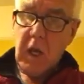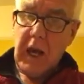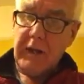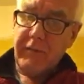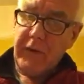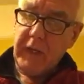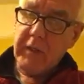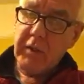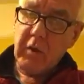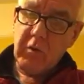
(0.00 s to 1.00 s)
And the thing is,
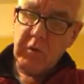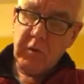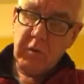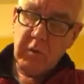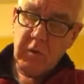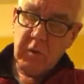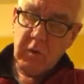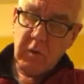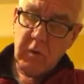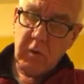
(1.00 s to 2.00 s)
Sean,
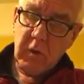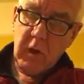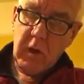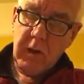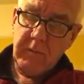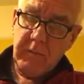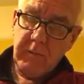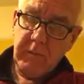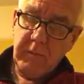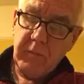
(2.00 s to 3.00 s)

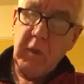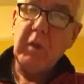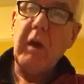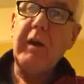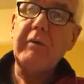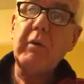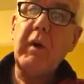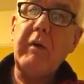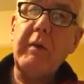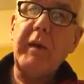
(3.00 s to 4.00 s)
you don't have to
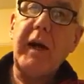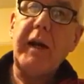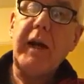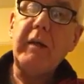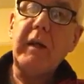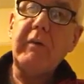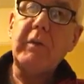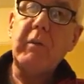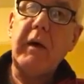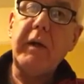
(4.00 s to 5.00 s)
worry about that. You don't have
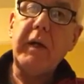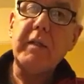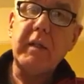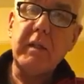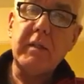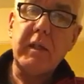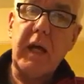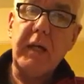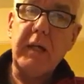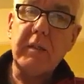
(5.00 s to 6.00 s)
to worry, is Ian
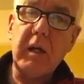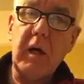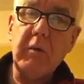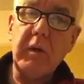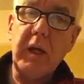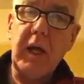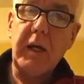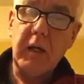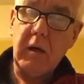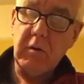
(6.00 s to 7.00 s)
saying it's gold and it
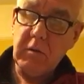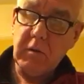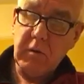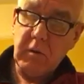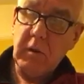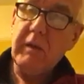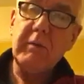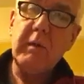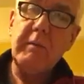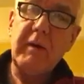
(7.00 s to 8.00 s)
ain't gold? You don't have
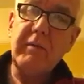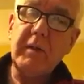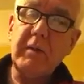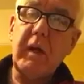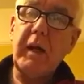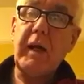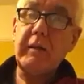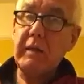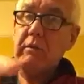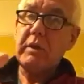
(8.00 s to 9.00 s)
to worry about things like that.
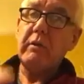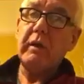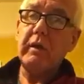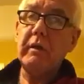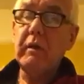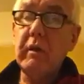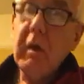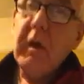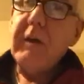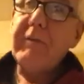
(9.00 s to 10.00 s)
They'll tell you.
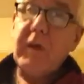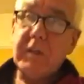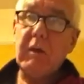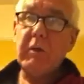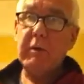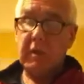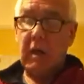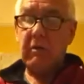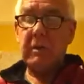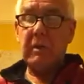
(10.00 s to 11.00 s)
If I tell you it's
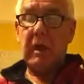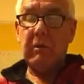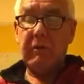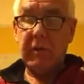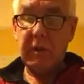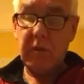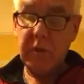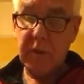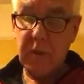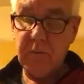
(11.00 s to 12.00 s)
gold, it's gold. If I tell you
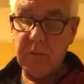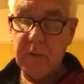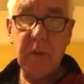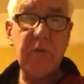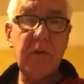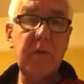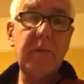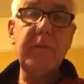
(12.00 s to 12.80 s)
it's silver, it's silver.